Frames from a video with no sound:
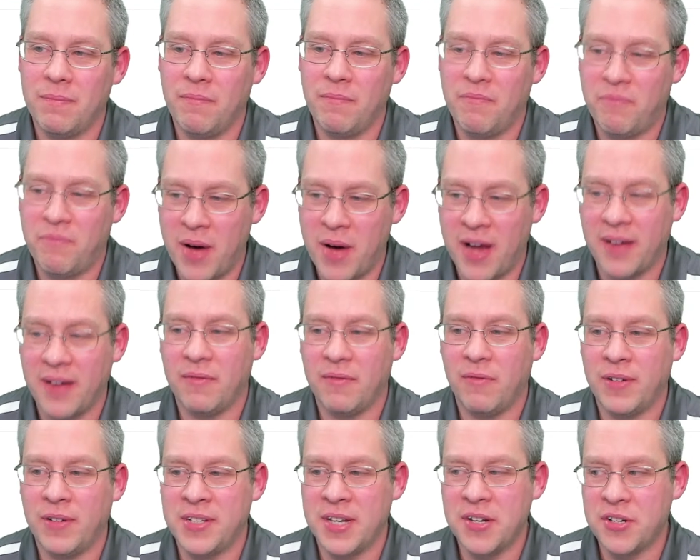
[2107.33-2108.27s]
But
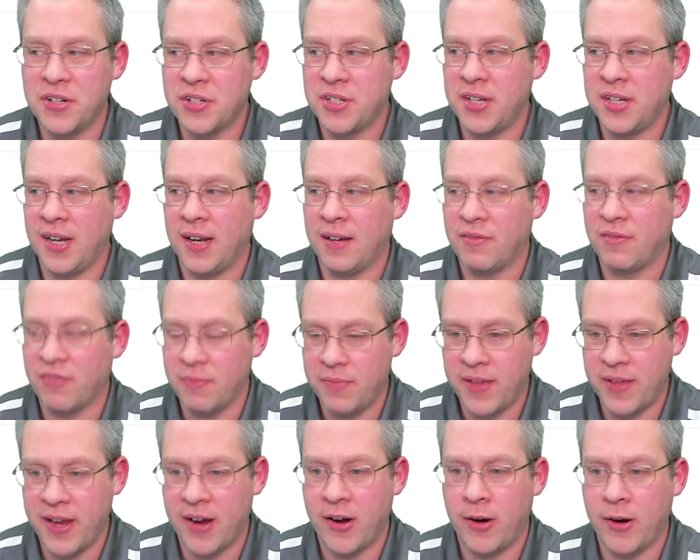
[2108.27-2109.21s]
what's interesting from
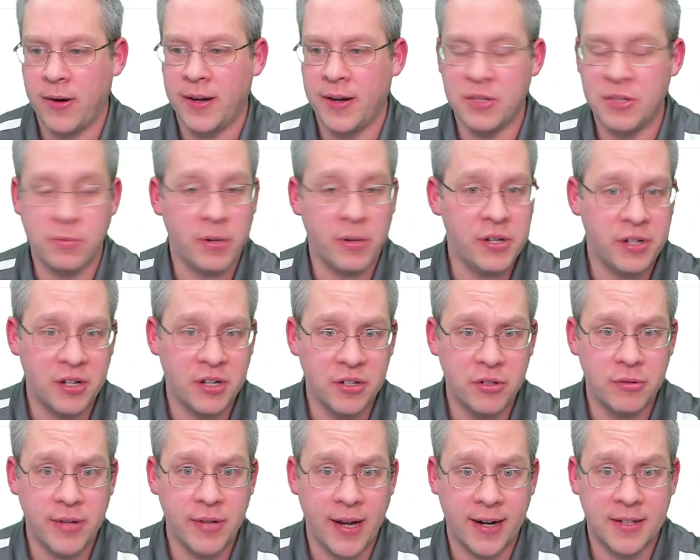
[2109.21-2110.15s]
there is what you can do
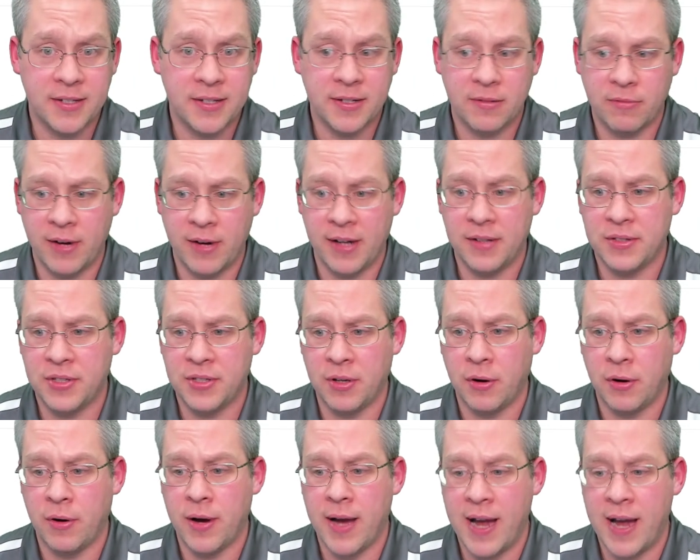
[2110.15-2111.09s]
next, right?
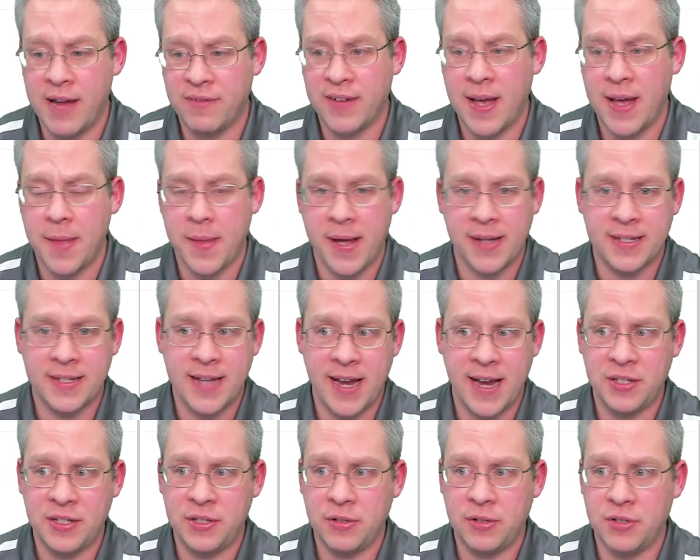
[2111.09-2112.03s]
So I've got that
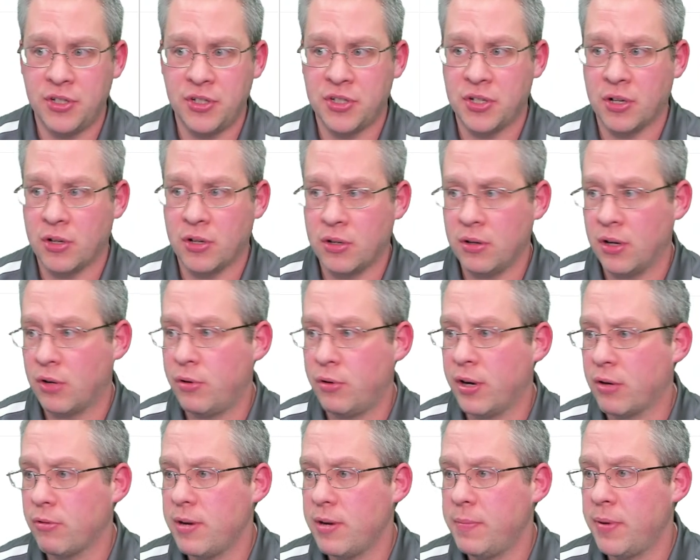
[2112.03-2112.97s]
tied to just a quick
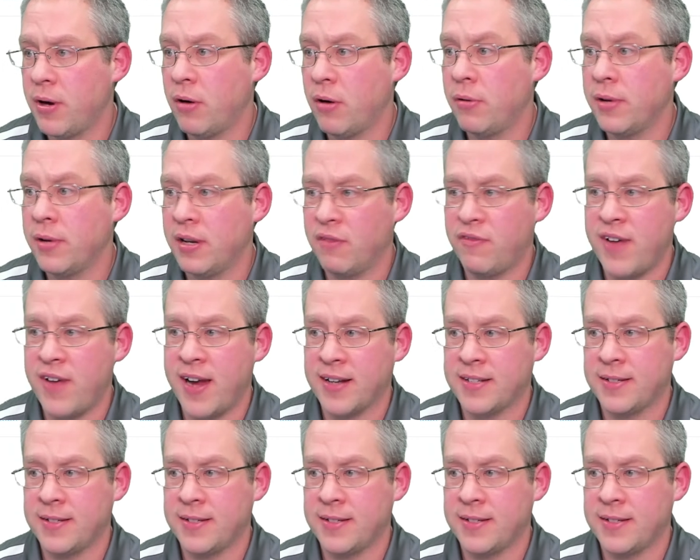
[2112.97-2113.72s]
repo. And in fact,